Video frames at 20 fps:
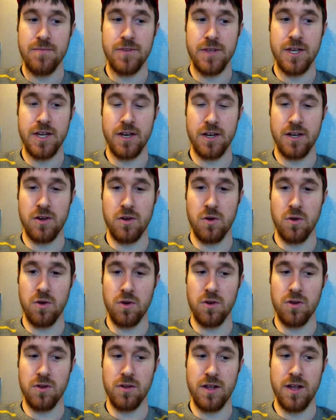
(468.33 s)
you got
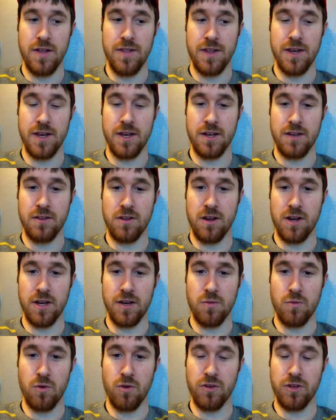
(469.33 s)
Cole, and then you got Locke
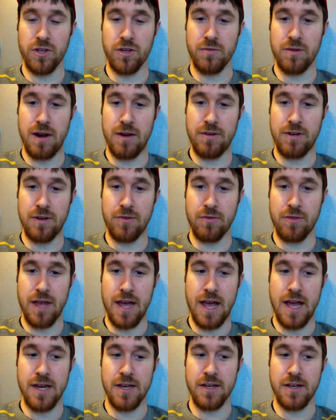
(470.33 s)
and Worley to round out
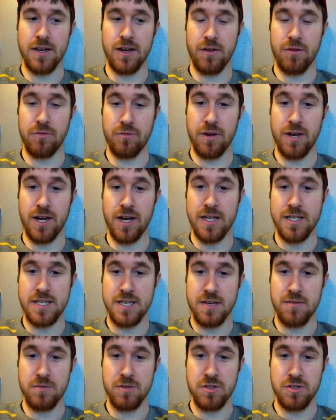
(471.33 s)
that. You got three guys
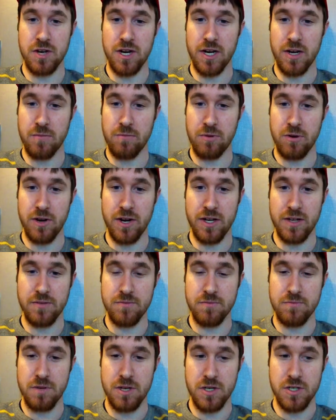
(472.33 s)
that can be strikeout per
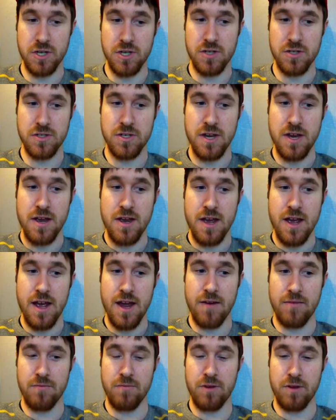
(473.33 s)
inning pitchers,
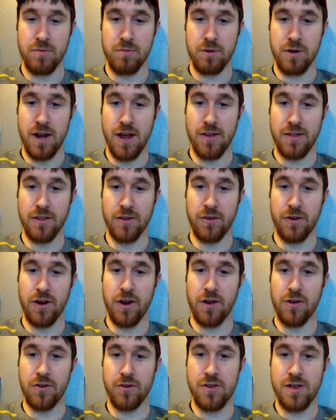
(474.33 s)
and with Burnett and
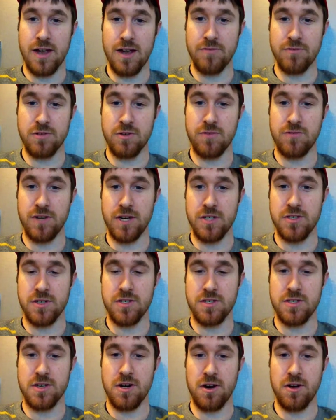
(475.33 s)
Liriano, you have two
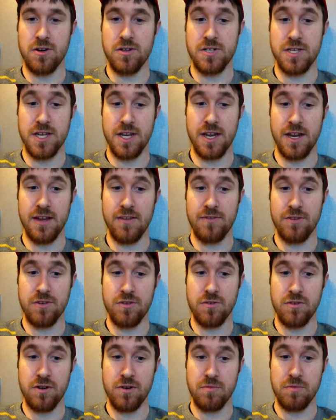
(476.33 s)
veteran starters that can give you
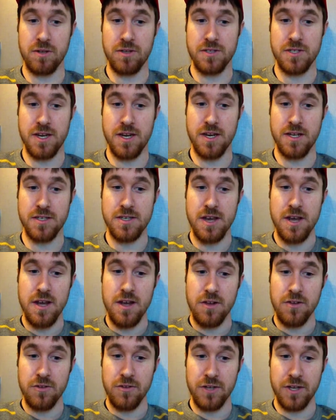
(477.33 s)
200 plus innings.
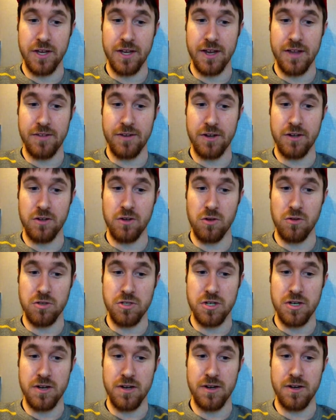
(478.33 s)
Looking at their
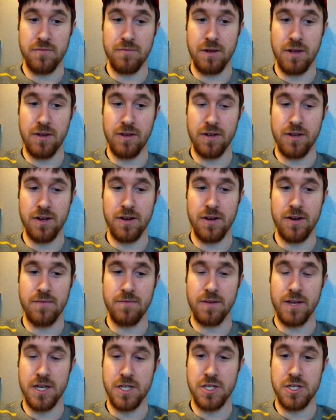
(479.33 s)
closer in
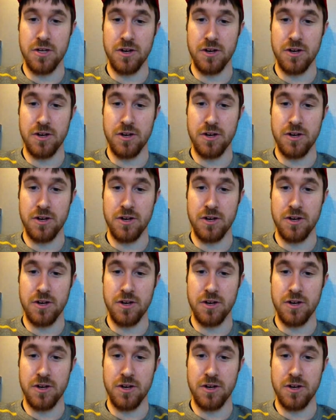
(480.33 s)
Melancon, last